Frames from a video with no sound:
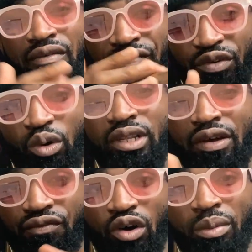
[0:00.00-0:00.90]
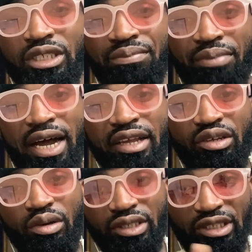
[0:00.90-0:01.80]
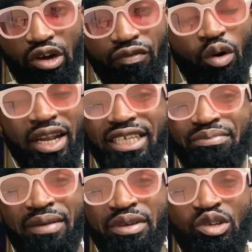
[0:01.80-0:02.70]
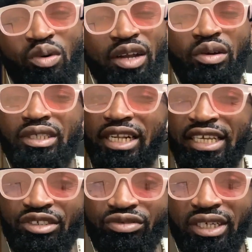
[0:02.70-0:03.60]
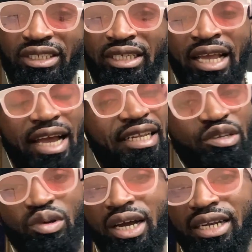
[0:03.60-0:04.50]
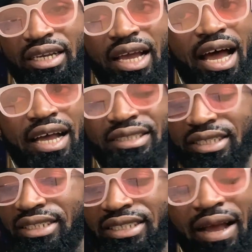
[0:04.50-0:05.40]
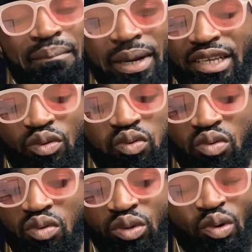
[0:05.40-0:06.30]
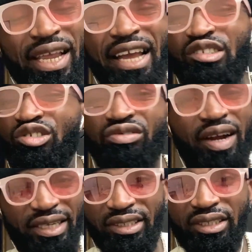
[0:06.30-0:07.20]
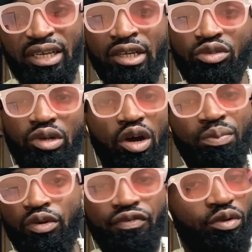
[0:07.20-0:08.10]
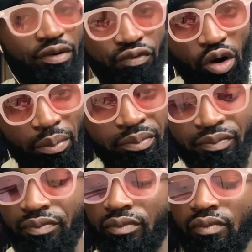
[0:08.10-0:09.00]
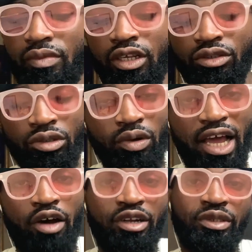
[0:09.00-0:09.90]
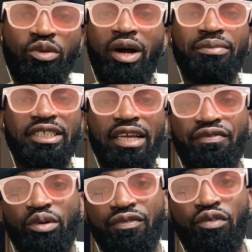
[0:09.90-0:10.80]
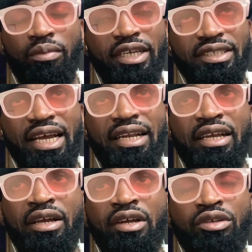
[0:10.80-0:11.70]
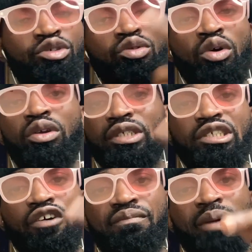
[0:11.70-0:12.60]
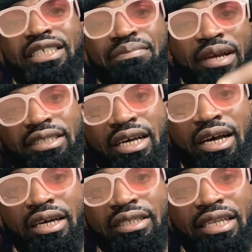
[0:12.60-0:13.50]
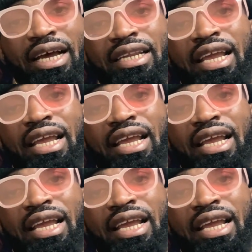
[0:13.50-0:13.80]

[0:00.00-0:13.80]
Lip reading: Fill the forms by yourself, unless maybe you are not literate, and then you can ask somebody who you can trust to help you fill the form. So now the reason why I'm saying fill the form is that you know yourself much better than